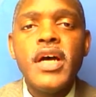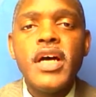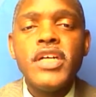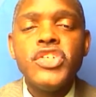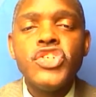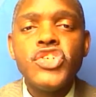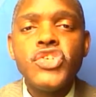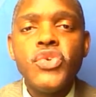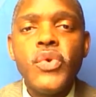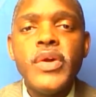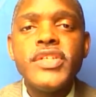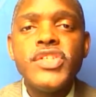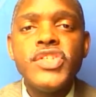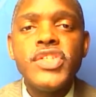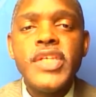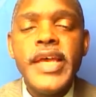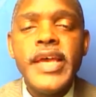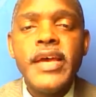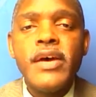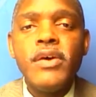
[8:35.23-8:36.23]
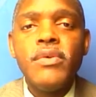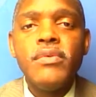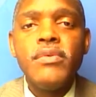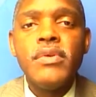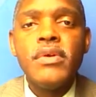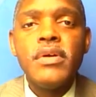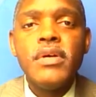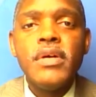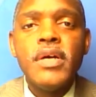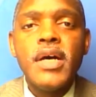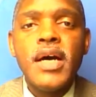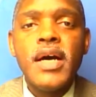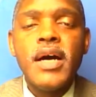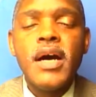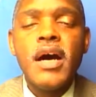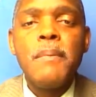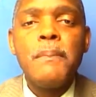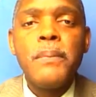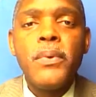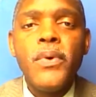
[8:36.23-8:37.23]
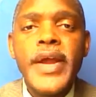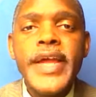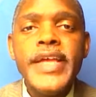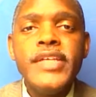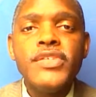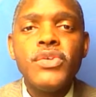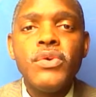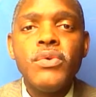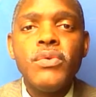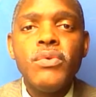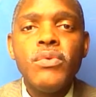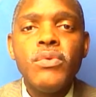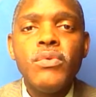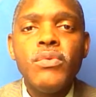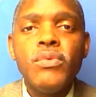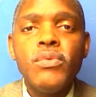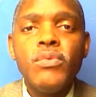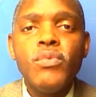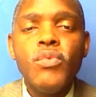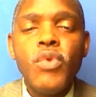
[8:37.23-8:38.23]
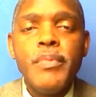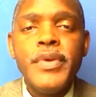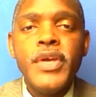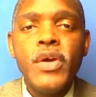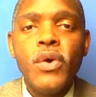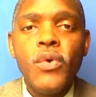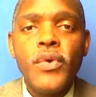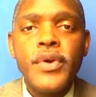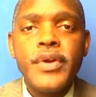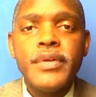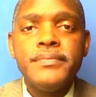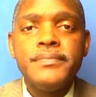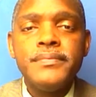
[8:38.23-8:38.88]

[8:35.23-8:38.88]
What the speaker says: a short sale appraisal will be ordered.